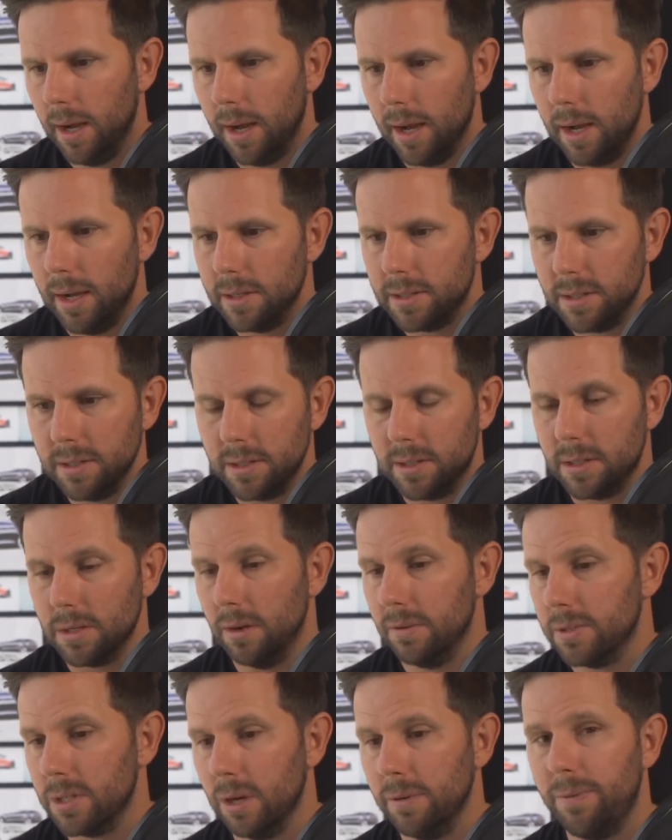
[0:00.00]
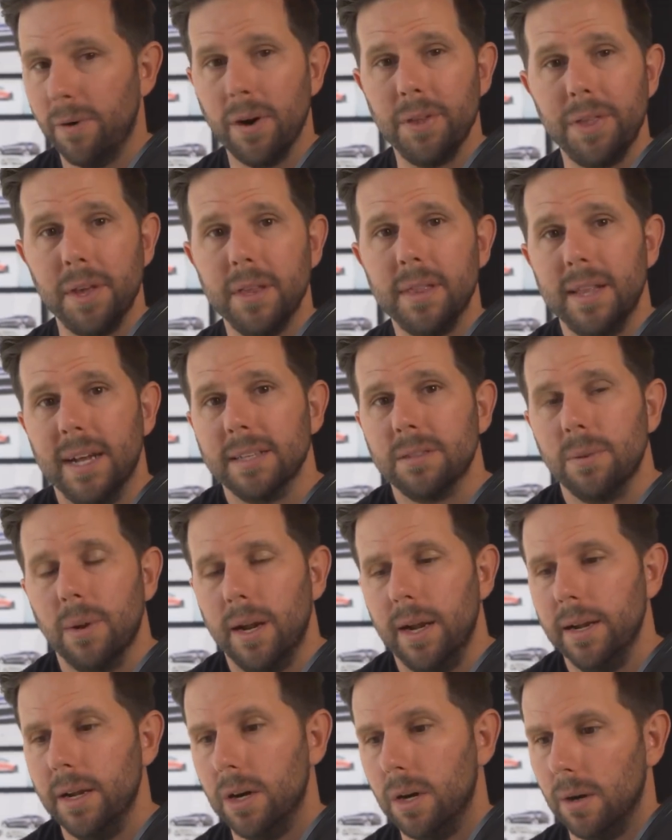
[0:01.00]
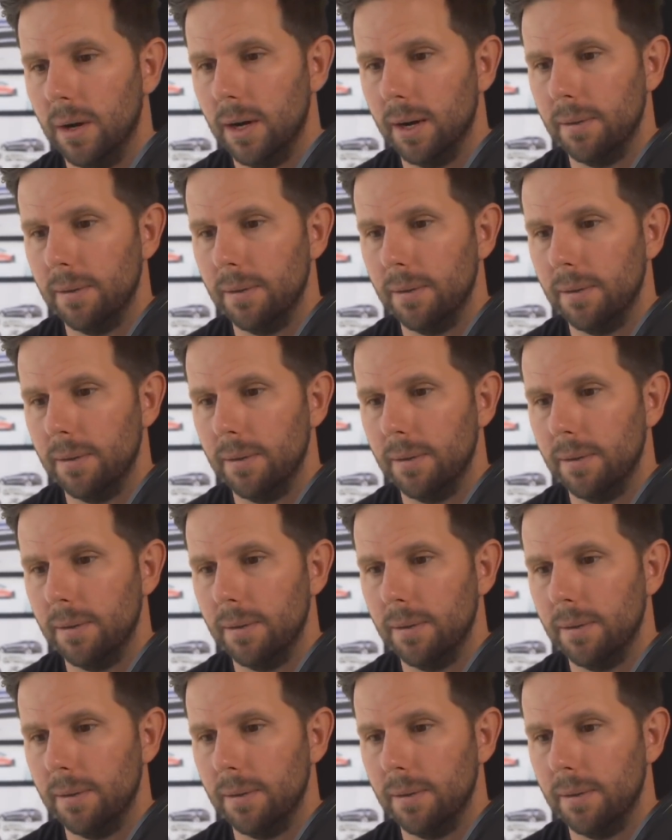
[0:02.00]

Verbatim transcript: uh, so, so far th that's what I know.